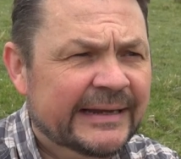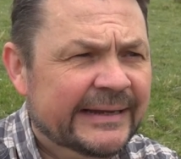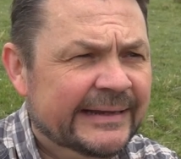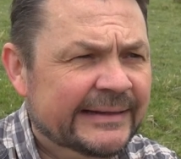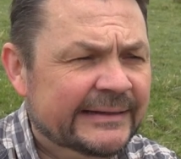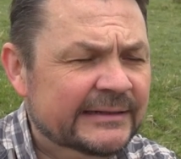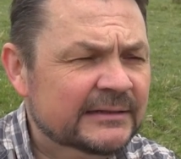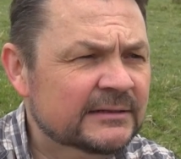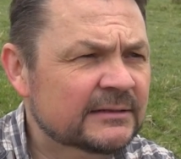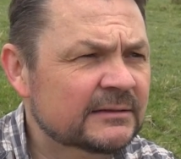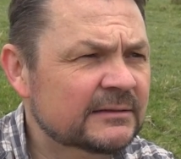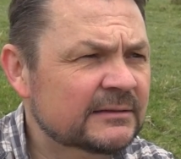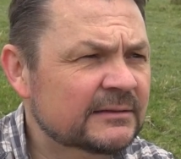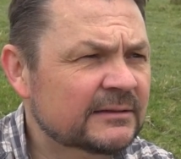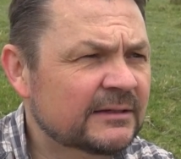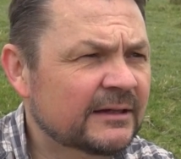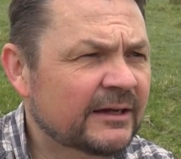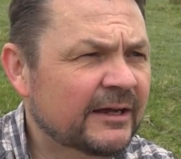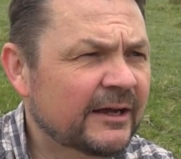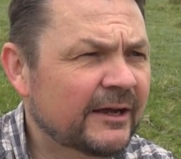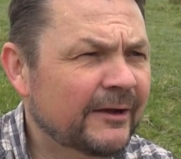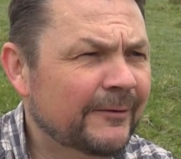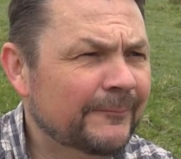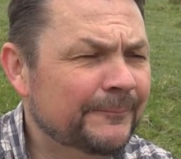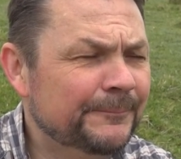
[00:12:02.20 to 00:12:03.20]
in,
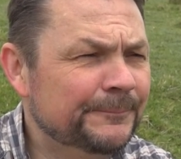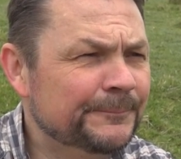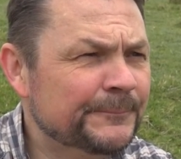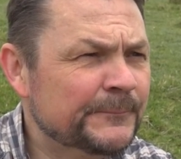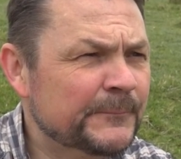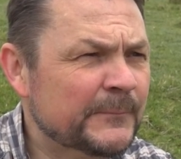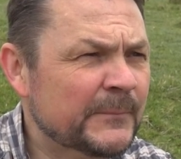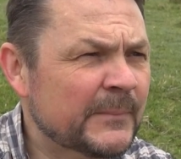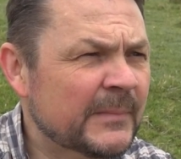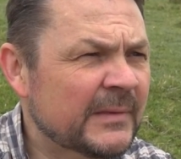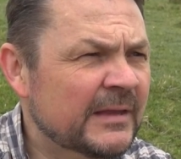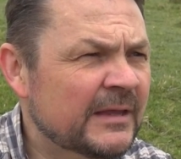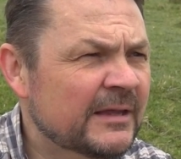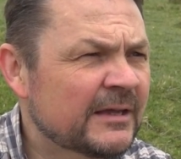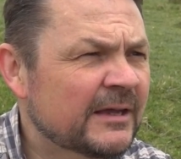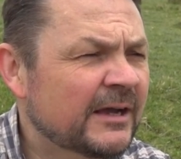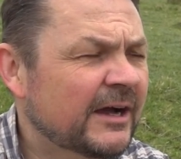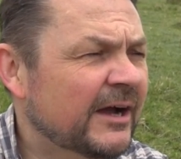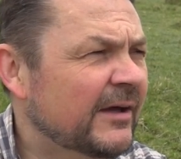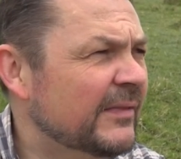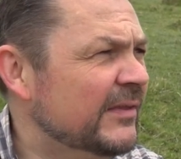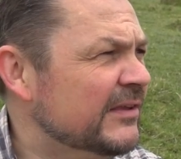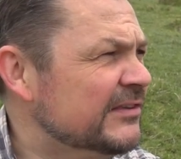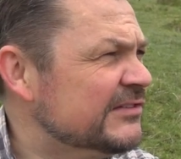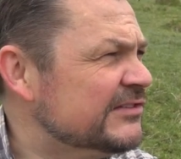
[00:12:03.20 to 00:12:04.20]
um,
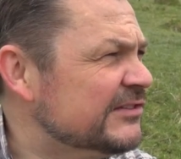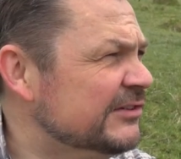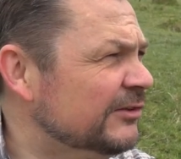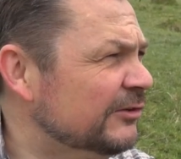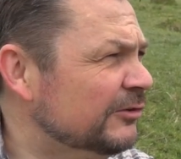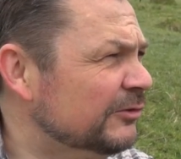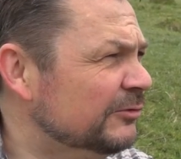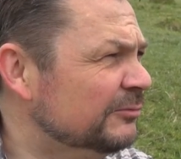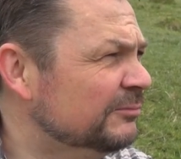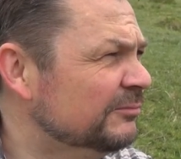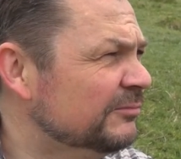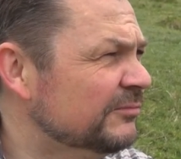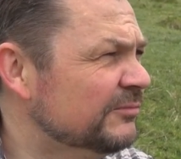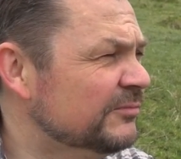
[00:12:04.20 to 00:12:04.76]
and there's still